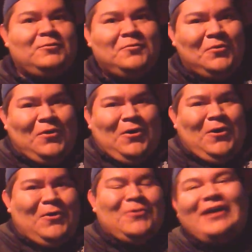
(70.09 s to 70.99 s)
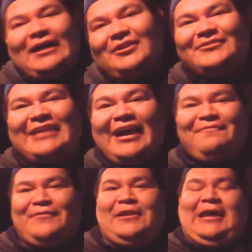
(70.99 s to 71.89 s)
Woohoo! Don't
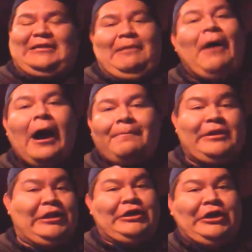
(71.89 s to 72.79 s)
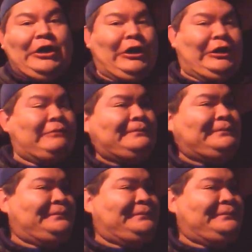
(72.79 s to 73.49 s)
I feel like the popular girl?